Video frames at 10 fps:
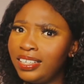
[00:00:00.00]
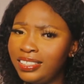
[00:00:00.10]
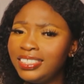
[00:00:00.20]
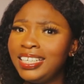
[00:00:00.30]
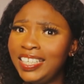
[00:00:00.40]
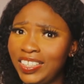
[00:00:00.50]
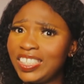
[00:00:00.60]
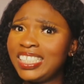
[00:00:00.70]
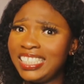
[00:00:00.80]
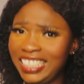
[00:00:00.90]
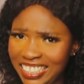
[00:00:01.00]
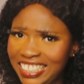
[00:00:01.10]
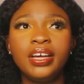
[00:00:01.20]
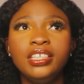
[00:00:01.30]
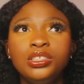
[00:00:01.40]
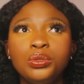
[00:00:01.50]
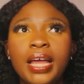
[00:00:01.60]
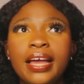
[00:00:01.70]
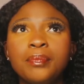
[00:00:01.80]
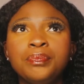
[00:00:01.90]
they're good into
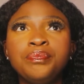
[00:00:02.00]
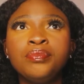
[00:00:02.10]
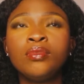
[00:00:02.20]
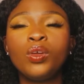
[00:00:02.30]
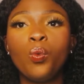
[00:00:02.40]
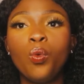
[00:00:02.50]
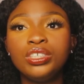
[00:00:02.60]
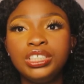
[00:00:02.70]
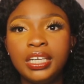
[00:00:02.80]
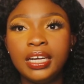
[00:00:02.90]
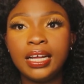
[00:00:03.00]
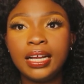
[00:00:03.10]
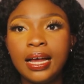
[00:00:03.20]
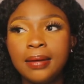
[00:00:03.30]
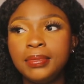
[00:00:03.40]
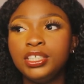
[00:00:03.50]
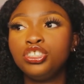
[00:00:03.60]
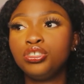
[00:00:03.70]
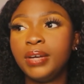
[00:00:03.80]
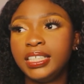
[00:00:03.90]
like watching
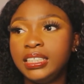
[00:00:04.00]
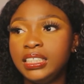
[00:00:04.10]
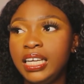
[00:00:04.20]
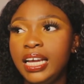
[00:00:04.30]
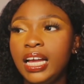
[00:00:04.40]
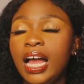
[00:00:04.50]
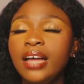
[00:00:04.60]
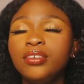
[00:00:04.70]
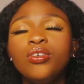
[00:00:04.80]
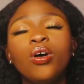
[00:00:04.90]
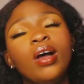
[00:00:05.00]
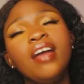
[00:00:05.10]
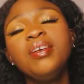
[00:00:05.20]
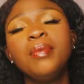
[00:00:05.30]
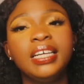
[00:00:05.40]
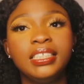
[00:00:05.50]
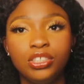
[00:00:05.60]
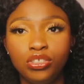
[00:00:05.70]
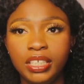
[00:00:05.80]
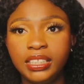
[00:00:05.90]
interesting, and everybody is
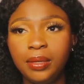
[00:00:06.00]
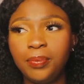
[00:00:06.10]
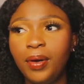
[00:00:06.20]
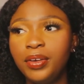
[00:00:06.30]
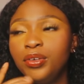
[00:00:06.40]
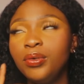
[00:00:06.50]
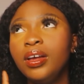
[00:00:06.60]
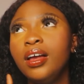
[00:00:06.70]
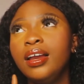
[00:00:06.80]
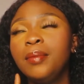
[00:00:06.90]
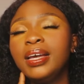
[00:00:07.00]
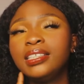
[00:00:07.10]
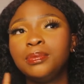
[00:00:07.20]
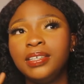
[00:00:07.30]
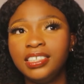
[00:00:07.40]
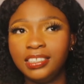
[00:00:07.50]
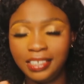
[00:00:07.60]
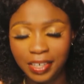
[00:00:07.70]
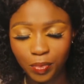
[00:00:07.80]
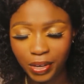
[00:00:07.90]
interesting, but you, let me explain this
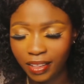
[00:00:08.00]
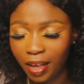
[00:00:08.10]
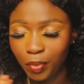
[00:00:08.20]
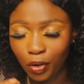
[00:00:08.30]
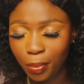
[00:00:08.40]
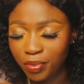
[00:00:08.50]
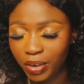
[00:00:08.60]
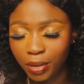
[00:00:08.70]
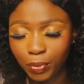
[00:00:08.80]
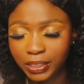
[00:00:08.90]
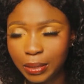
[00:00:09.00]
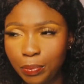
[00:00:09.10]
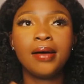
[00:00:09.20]
in a way that I'm not coming for anybody.